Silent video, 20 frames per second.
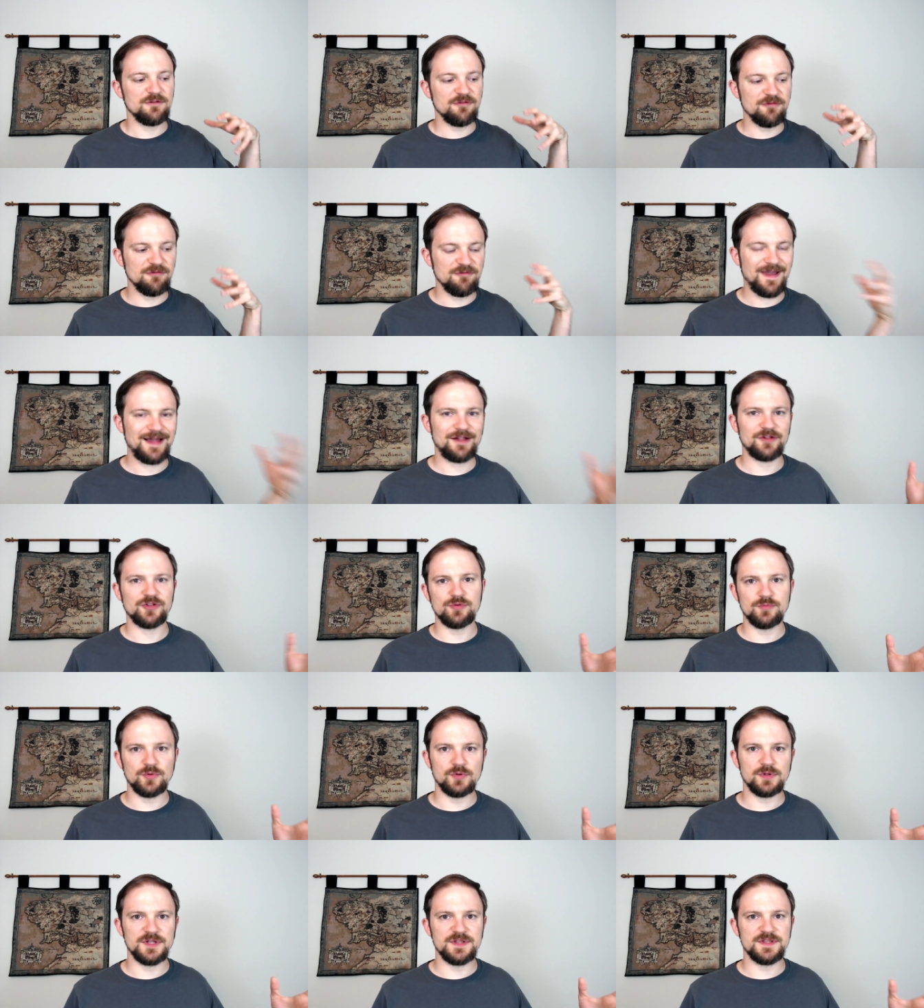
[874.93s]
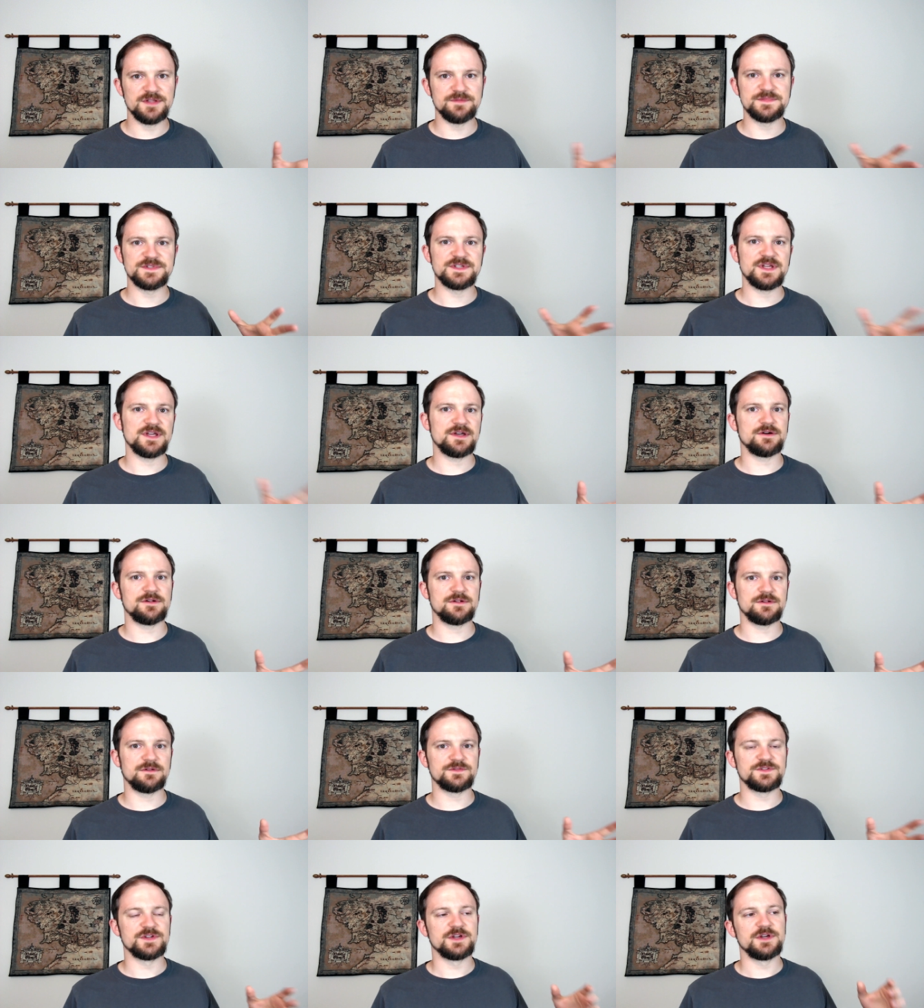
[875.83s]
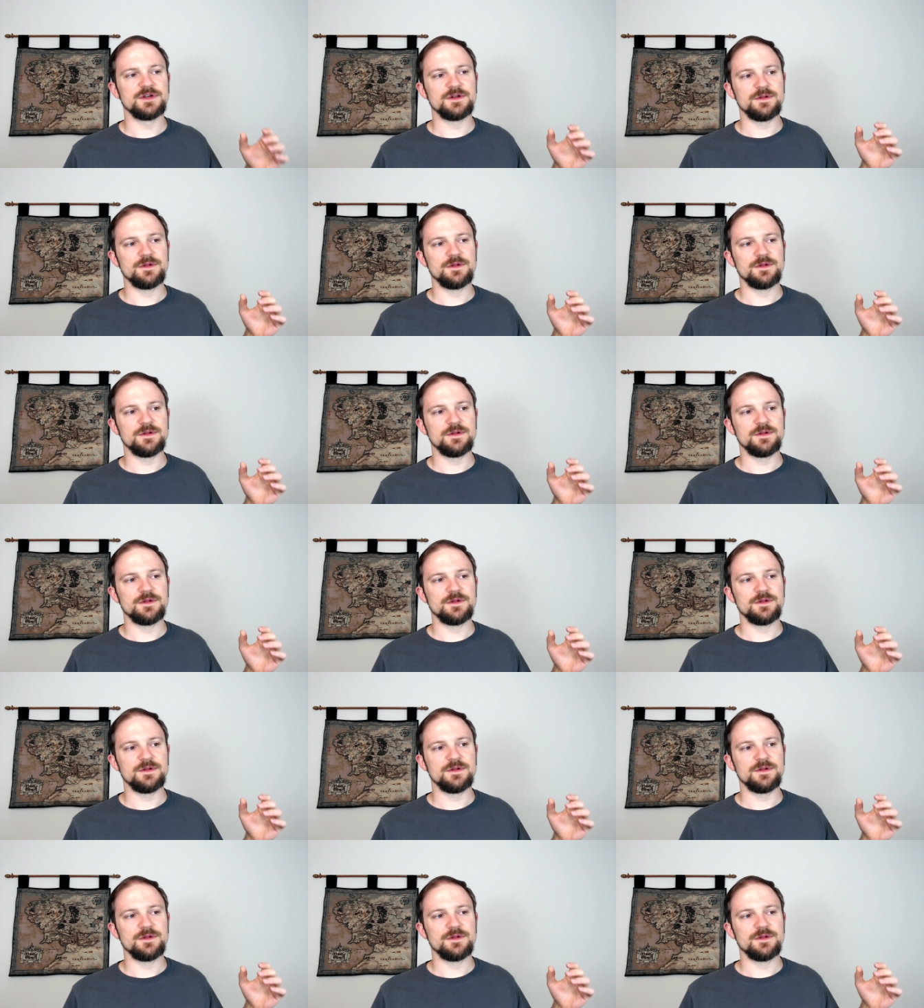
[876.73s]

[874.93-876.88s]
valuable in themselves,